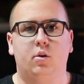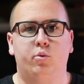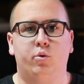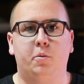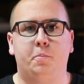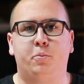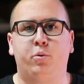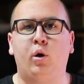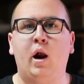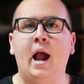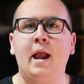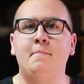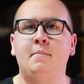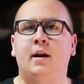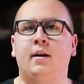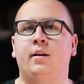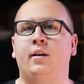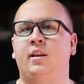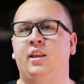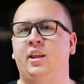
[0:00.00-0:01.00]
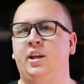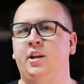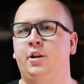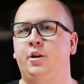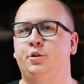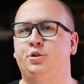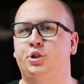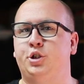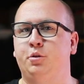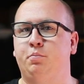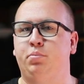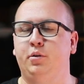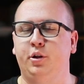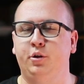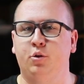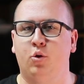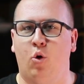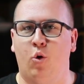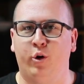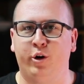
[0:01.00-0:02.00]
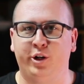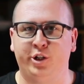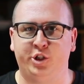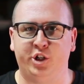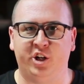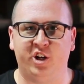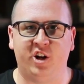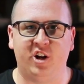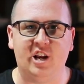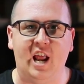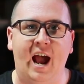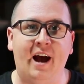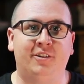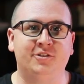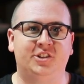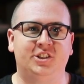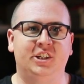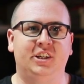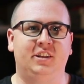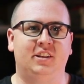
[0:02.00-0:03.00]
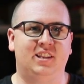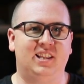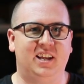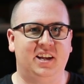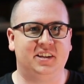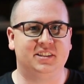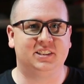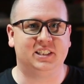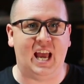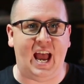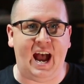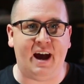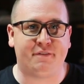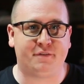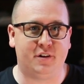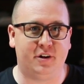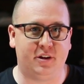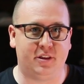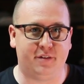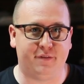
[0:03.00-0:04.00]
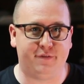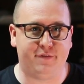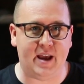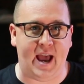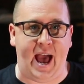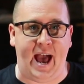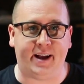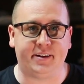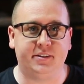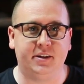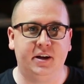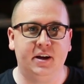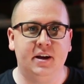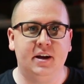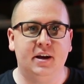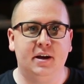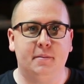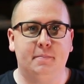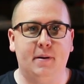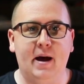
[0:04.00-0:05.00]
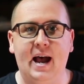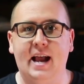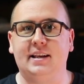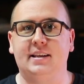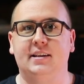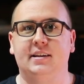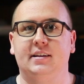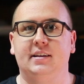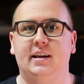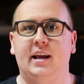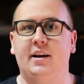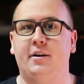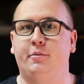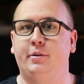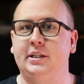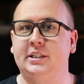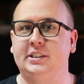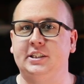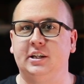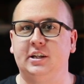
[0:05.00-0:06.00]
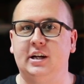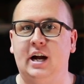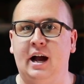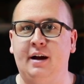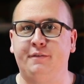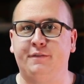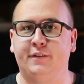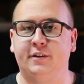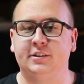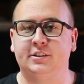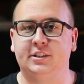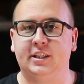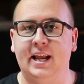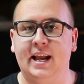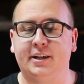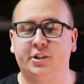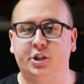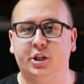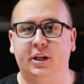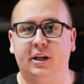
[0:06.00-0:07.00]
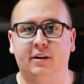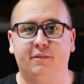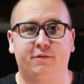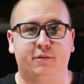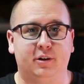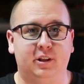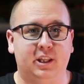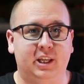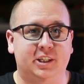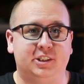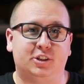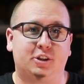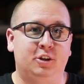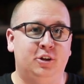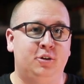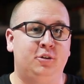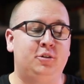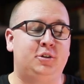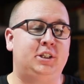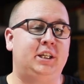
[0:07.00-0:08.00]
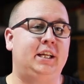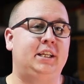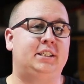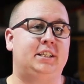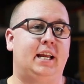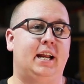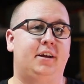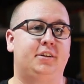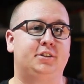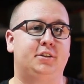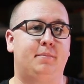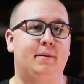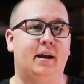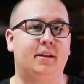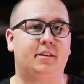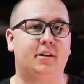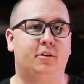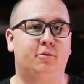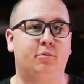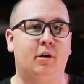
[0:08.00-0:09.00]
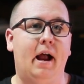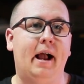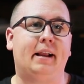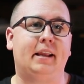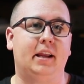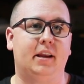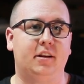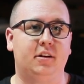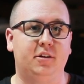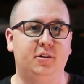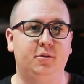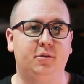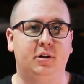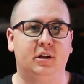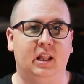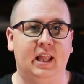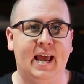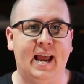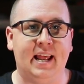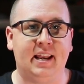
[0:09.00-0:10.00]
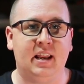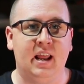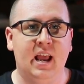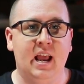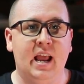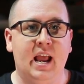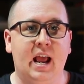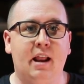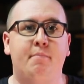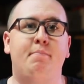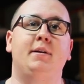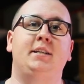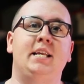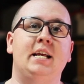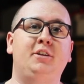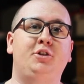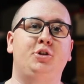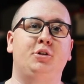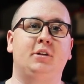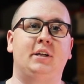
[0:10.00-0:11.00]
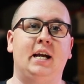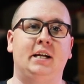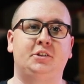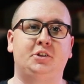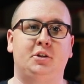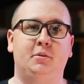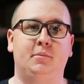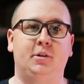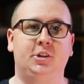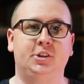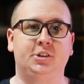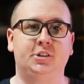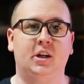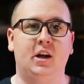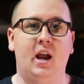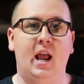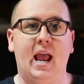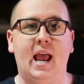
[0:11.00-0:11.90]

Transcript: We're primarily used to Blue Origin announcing things after the fact. But at a recent conference, they actually have released new details about their rocket, New Glenn, and potential customers.